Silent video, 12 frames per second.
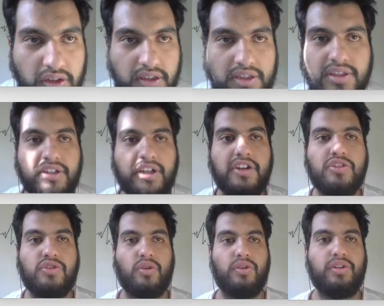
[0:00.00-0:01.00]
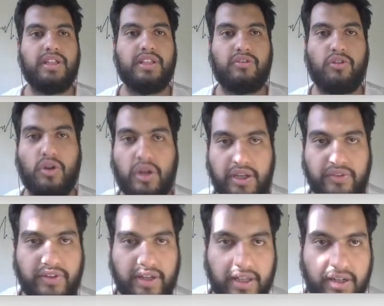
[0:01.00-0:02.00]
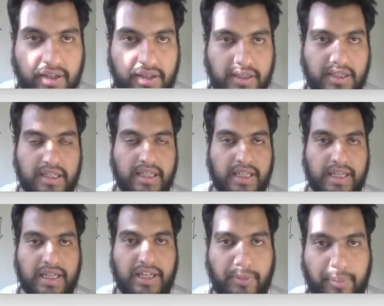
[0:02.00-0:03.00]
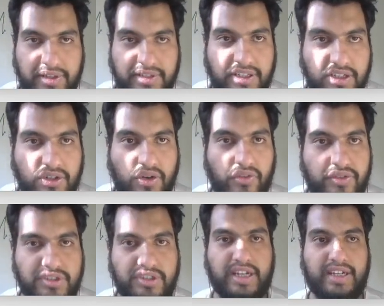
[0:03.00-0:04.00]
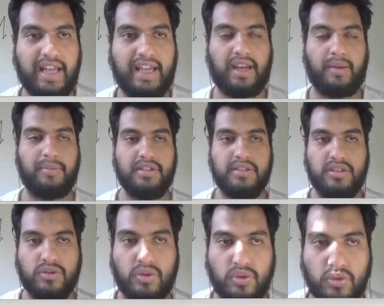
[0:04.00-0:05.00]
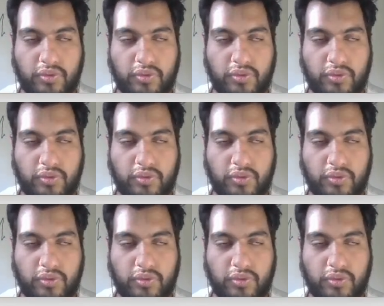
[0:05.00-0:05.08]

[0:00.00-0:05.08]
the circuit shown in the following figure, representation of state diagram is, so